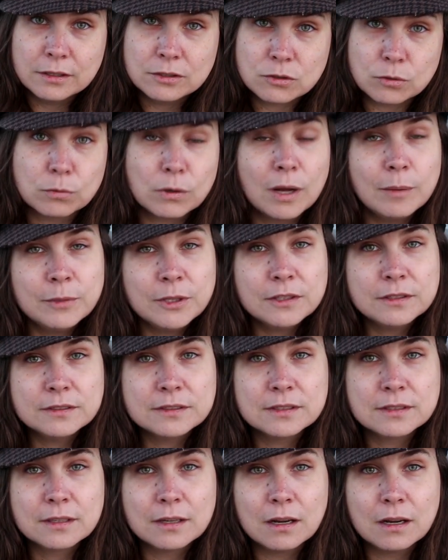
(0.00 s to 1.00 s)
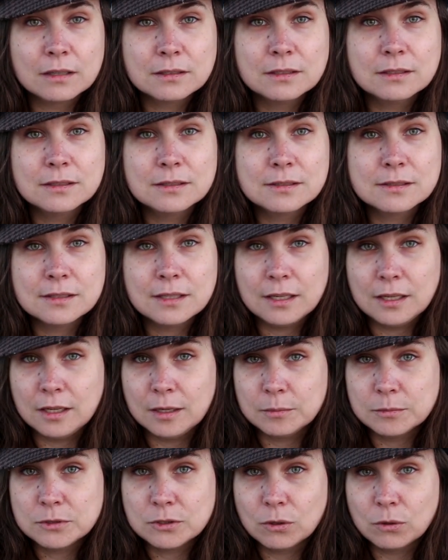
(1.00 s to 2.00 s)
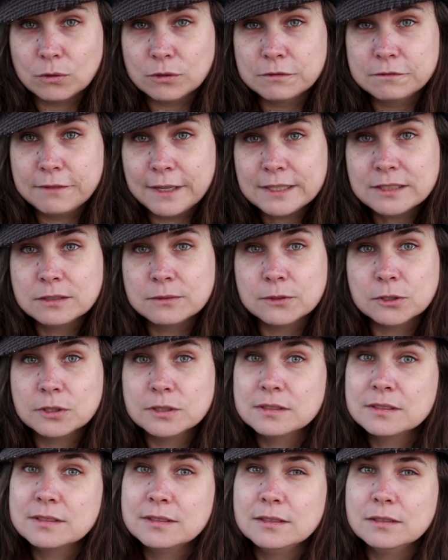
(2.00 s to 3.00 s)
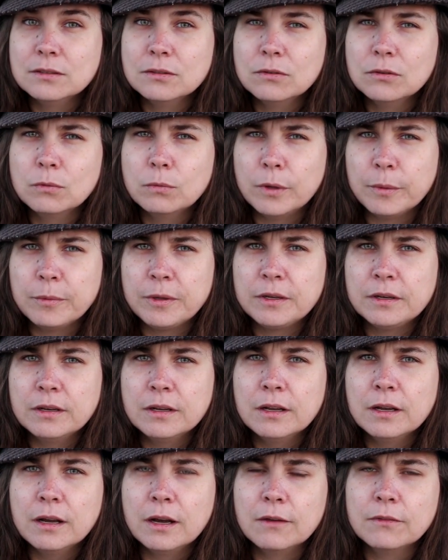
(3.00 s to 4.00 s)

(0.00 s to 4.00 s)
So Romulus concocted a scheme to hold a festival and steal the women